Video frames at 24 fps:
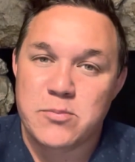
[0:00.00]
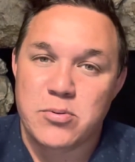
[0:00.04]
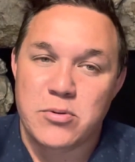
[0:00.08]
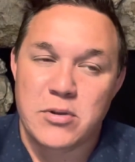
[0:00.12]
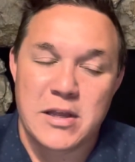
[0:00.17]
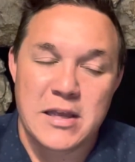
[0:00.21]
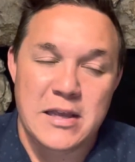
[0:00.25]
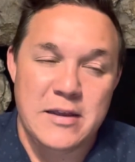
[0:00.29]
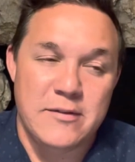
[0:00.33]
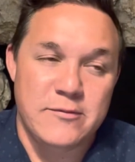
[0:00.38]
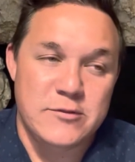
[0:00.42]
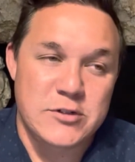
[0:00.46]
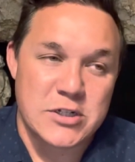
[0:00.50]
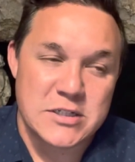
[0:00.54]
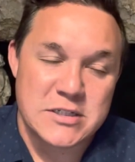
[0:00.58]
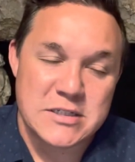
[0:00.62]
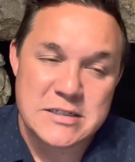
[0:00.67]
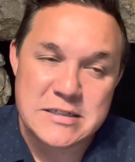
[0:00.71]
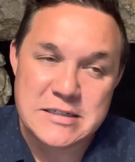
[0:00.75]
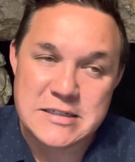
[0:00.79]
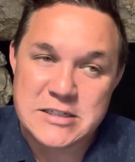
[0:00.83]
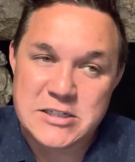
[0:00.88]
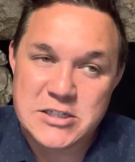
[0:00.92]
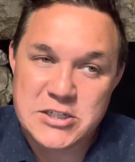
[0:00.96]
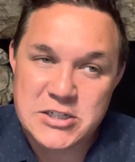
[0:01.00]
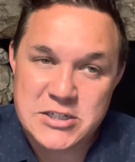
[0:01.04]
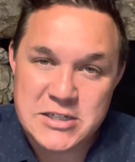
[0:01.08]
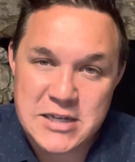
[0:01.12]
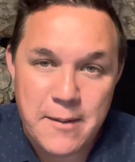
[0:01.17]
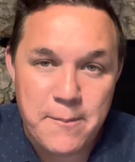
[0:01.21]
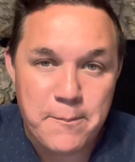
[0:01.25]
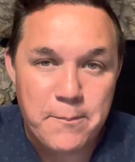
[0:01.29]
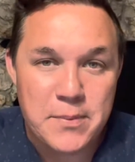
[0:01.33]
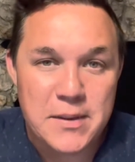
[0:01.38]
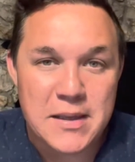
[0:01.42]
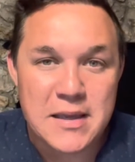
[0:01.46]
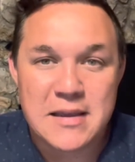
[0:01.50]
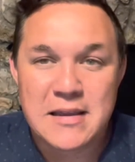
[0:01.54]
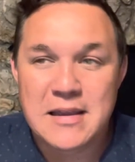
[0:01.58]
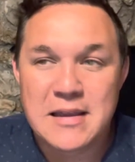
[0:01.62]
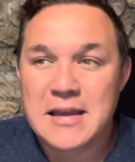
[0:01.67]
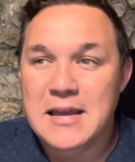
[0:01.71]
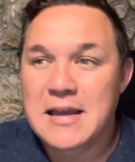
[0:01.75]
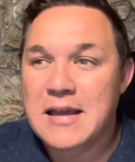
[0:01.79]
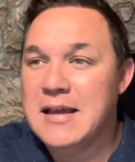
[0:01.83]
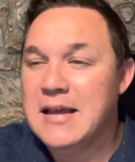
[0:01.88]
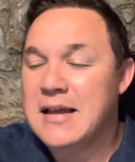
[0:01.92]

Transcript: play of just dumping